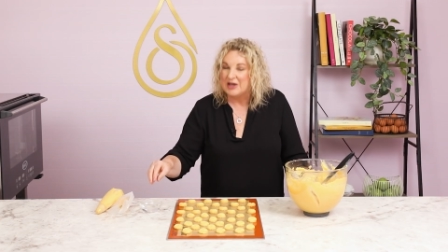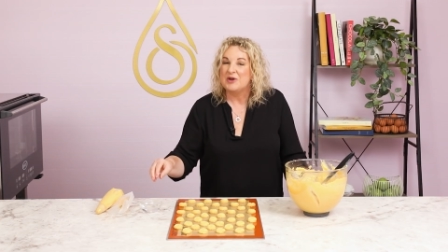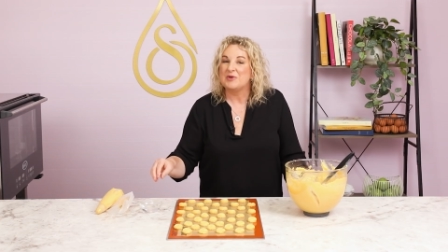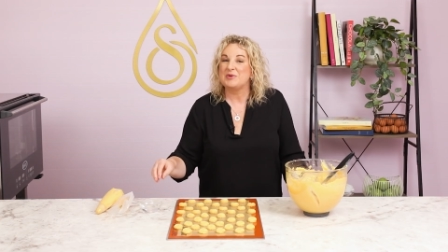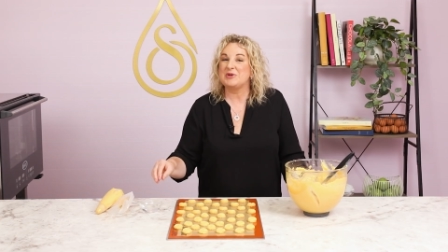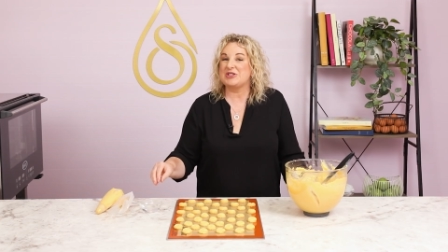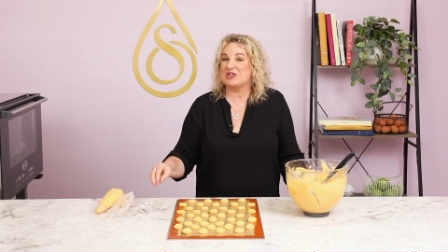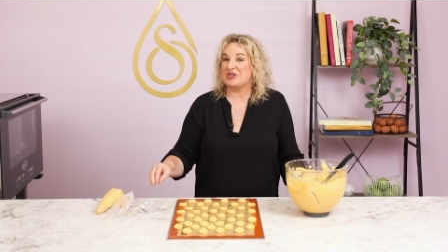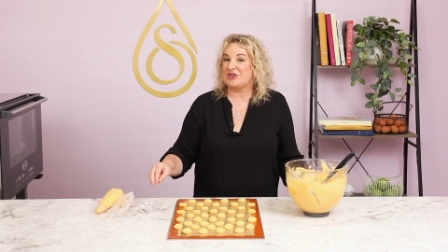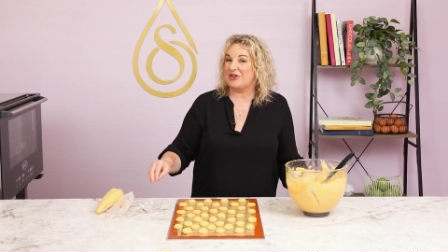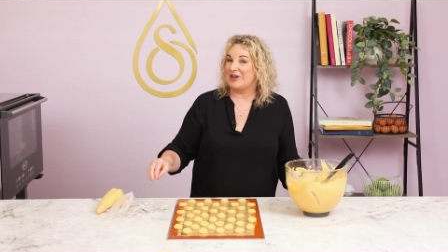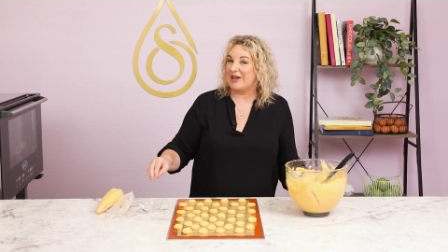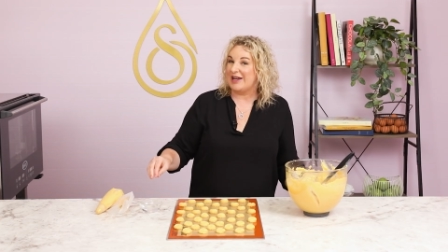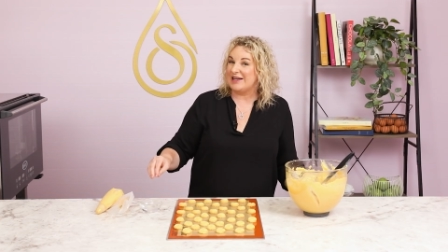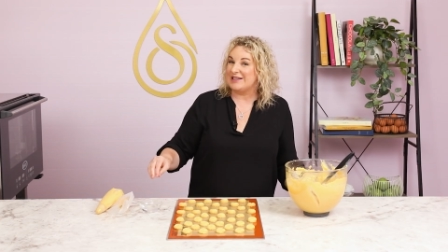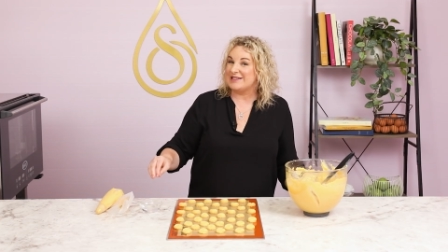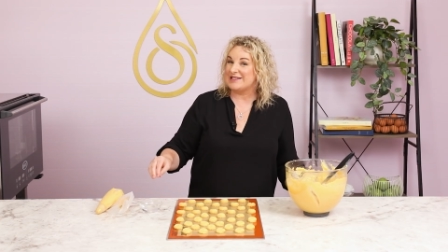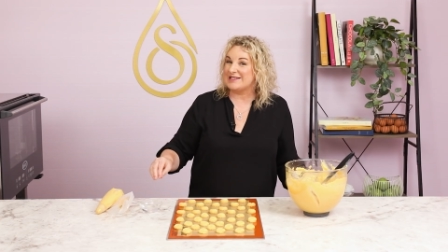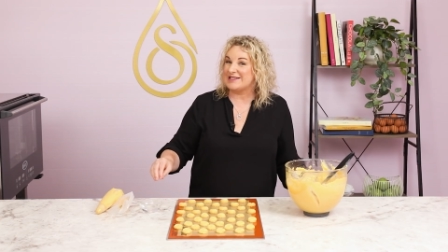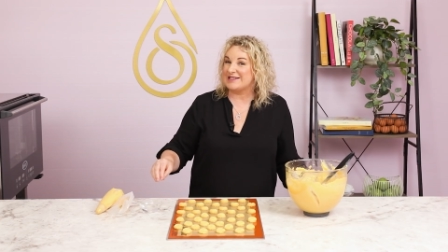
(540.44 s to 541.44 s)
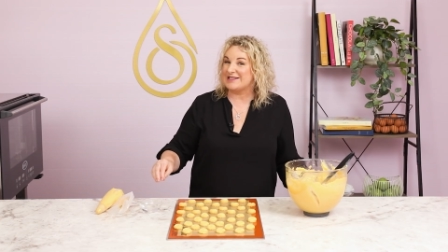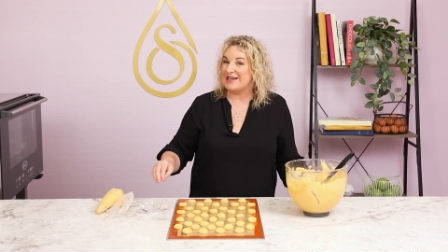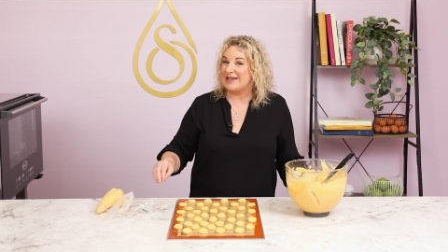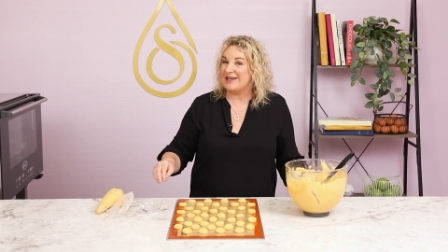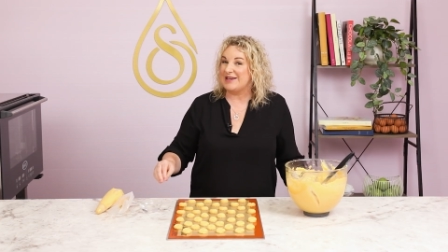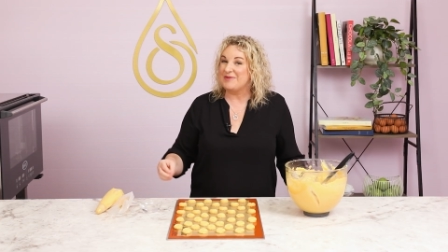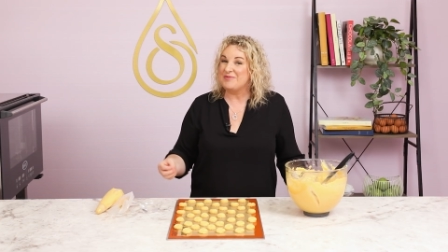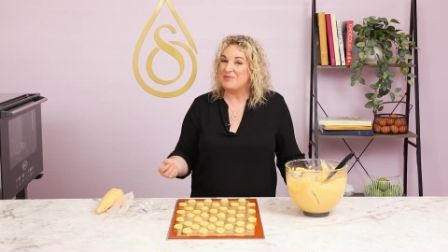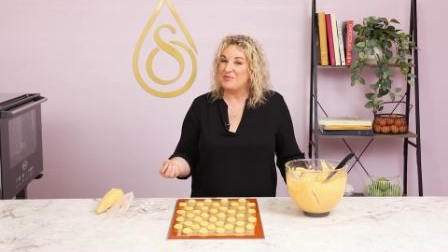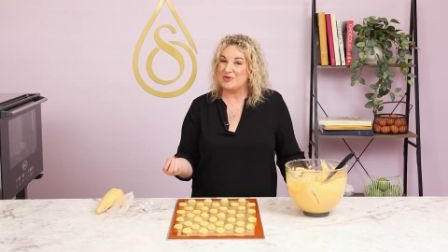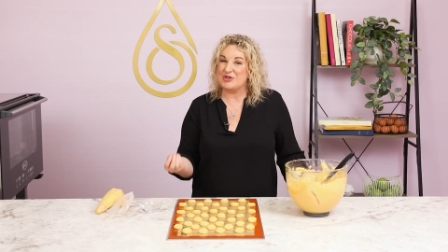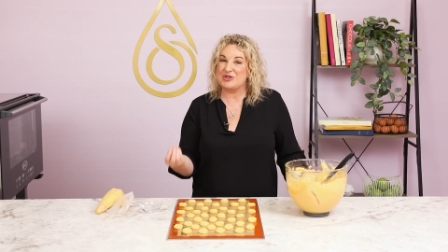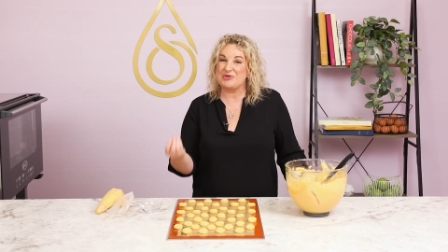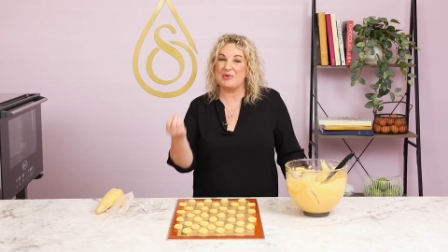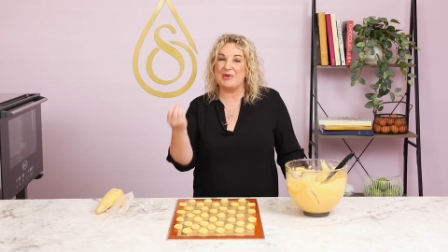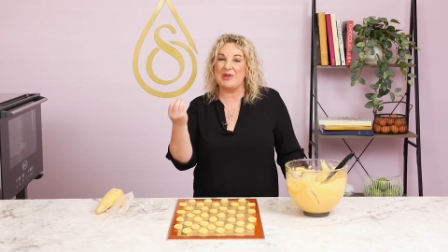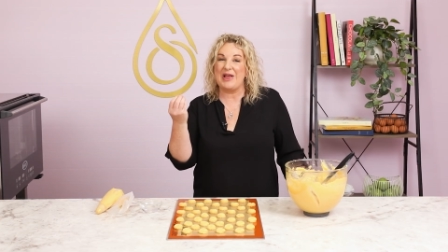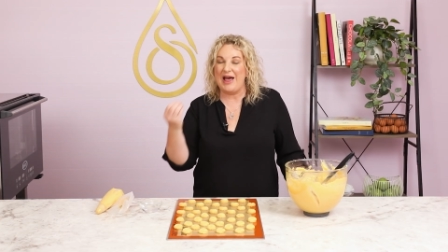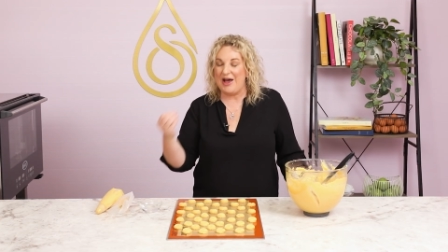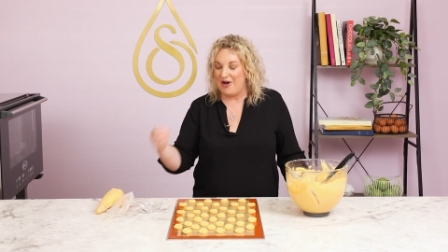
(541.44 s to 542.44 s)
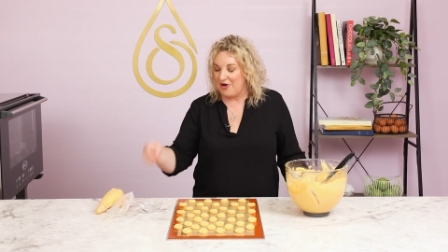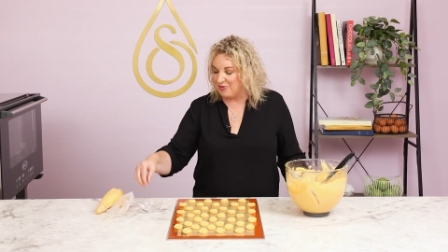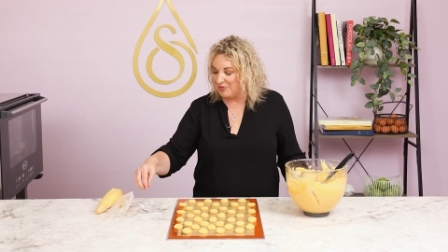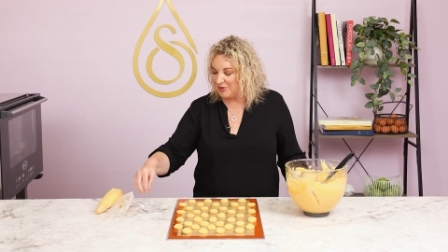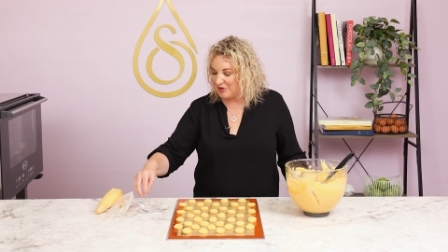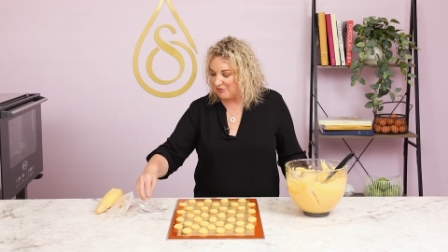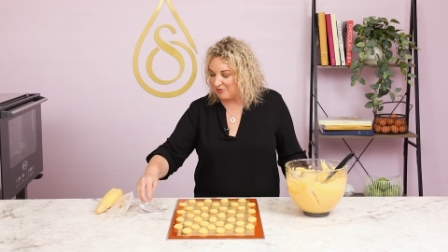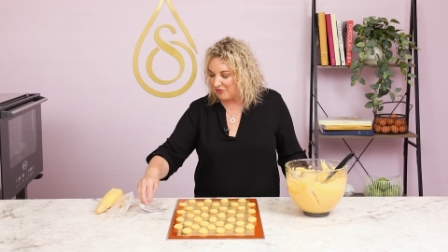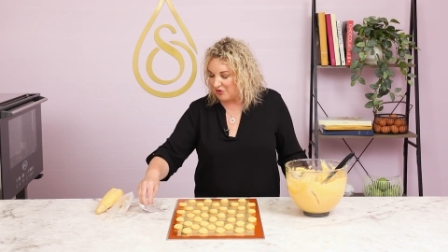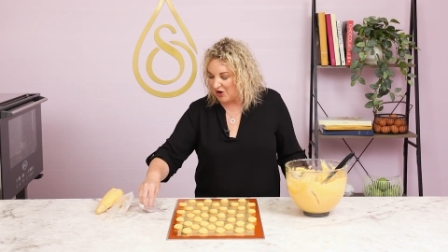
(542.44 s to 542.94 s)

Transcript: which creates steam, which will help them